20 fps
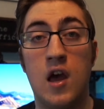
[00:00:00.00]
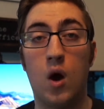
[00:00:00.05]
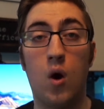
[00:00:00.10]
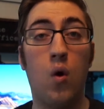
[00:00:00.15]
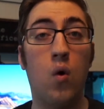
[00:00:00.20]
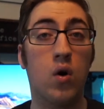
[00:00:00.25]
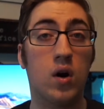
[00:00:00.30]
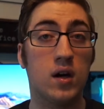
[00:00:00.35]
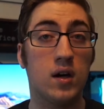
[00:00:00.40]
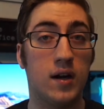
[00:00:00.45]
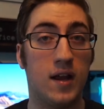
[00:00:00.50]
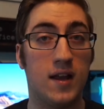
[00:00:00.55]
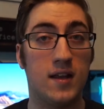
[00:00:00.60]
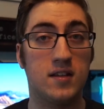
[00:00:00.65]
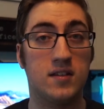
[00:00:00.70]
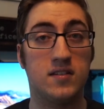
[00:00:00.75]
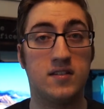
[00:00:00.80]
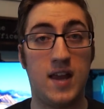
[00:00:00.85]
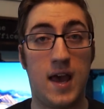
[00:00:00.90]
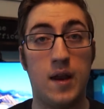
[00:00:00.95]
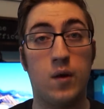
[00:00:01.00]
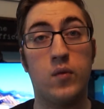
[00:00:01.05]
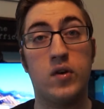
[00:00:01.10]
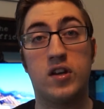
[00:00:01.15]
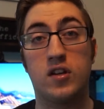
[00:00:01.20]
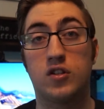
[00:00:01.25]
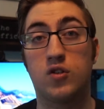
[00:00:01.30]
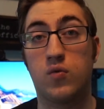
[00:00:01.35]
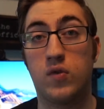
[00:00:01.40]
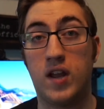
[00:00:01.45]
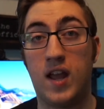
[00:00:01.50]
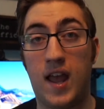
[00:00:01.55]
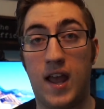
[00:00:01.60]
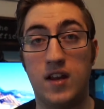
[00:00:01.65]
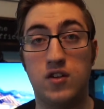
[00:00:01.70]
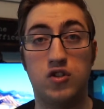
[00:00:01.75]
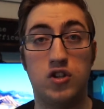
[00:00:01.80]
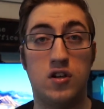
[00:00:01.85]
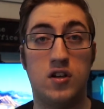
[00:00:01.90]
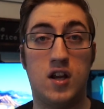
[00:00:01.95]
or instead we could create a
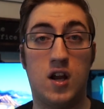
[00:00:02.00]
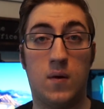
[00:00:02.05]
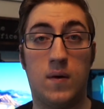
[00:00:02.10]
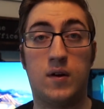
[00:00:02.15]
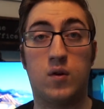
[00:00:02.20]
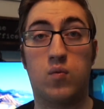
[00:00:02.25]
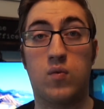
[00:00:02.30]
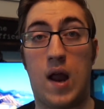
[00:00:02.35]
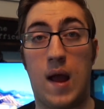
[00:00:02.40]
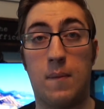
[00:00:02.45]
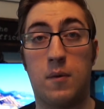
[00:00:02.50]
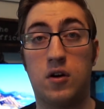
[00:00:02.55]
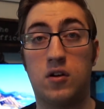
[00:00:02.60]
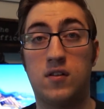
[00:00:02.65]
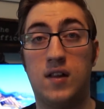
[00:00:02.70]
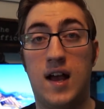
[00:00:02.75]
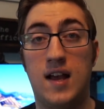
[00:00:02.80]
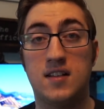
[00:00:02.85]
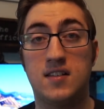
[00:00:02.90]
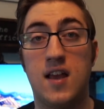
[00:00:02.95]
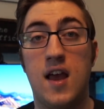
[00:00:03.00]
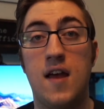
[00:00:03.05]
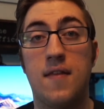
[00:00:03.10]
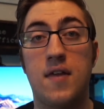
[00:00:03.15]
generic wrapper class